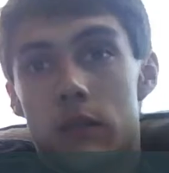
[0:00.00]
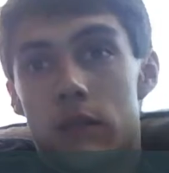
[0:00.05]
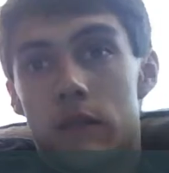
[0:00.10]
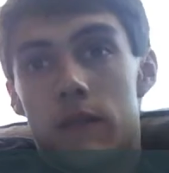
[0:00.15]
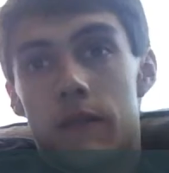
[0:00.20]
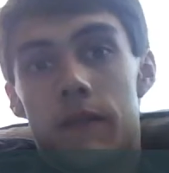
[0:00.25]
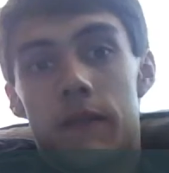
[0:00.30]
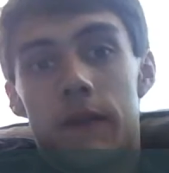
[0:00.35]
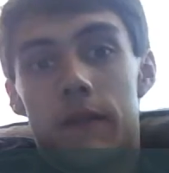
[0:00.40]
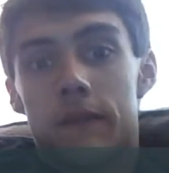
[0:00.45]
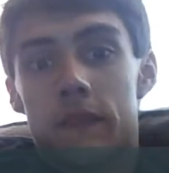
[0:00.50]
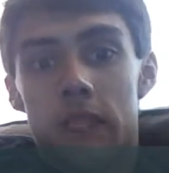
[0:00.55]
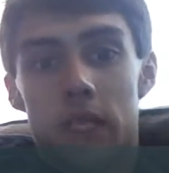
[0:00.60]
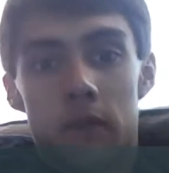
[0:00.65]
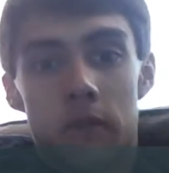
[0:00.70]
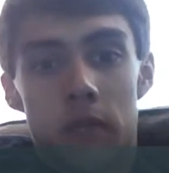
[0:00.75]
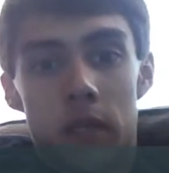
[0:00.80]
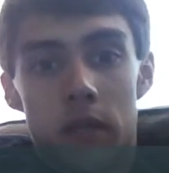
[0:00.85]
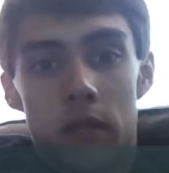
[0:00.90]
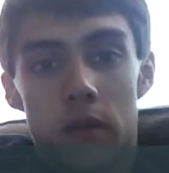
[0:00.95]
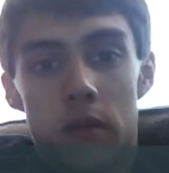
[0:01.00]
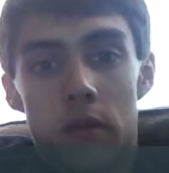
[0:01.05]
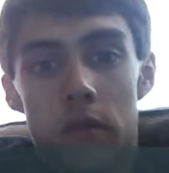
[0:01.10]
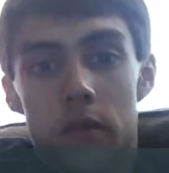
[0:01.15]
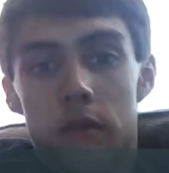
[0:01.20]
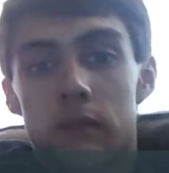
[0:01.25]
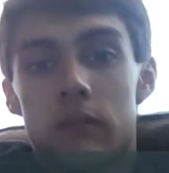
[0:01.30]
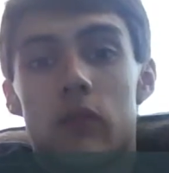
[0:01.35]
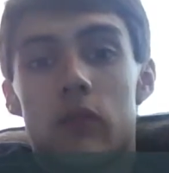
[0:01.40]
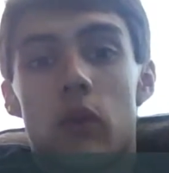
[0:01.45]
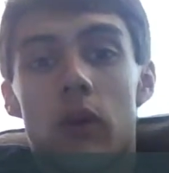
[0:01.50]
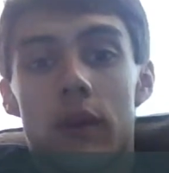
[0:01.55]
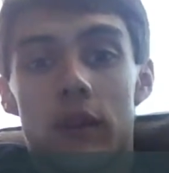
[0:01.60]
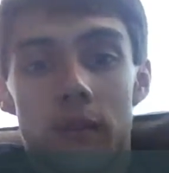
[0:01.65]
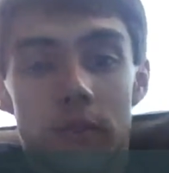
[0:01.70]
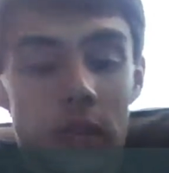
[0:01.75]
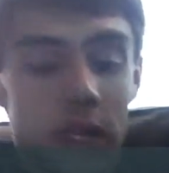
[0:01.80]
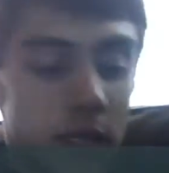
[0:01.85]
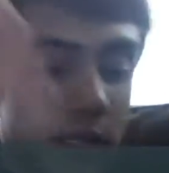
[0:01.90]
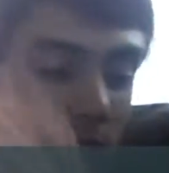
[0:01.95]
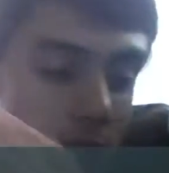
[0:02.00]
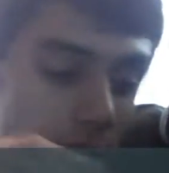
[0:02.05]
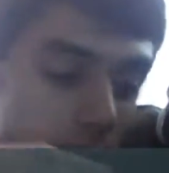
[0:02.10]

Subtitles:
15 min or 20 minutes